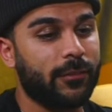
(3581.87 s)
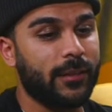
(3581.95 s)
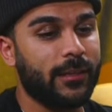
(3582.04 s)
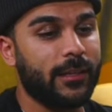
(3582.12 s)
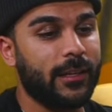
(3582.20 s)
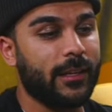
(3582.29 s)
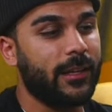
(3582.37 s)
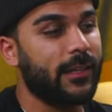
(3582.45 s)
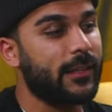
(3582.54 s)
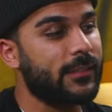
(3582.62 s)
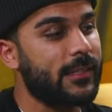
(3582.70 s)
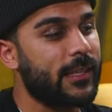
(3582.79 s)
and and
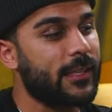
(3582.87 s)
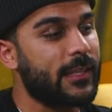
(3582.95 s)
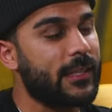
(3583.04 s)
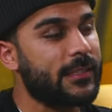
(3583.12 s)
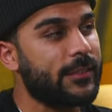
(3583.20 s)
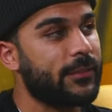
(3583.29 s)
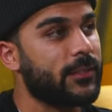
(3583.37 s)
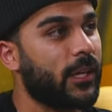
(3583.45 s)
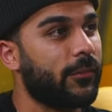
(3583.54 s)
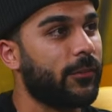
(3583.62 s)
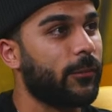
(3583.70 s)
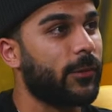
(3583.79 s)
it it gets even
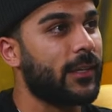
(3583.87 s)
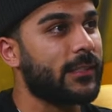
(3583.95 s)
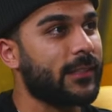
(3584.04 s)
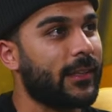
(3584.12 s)
tougher when it's